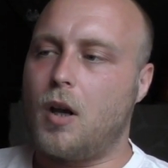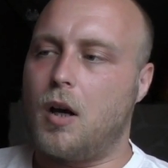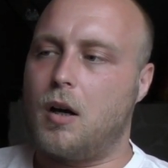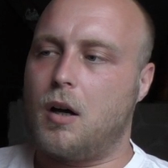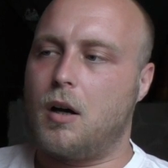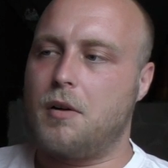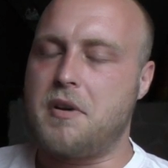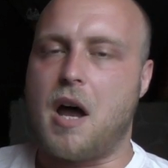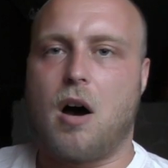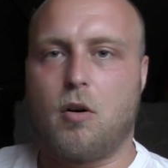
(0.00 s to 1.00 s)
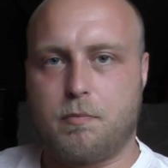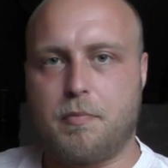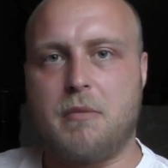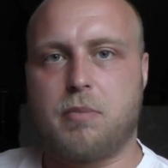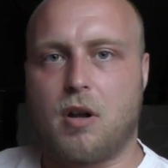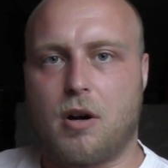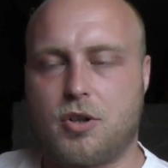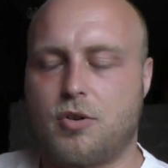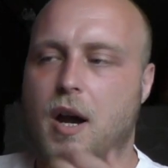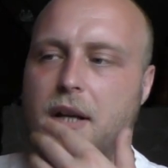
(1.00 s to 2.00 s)
now people are
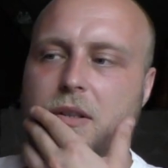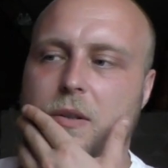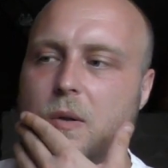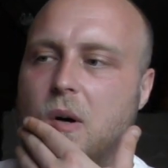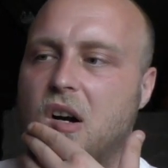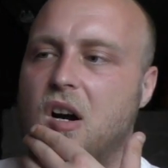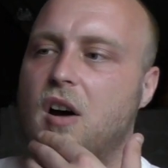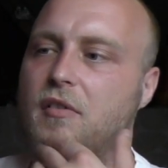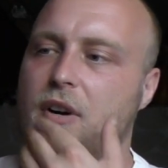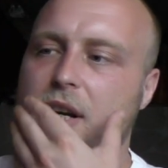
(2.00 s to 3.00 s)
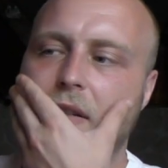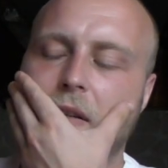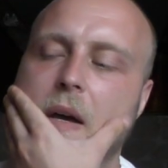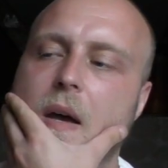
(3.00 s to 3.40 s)
trying to uncover it.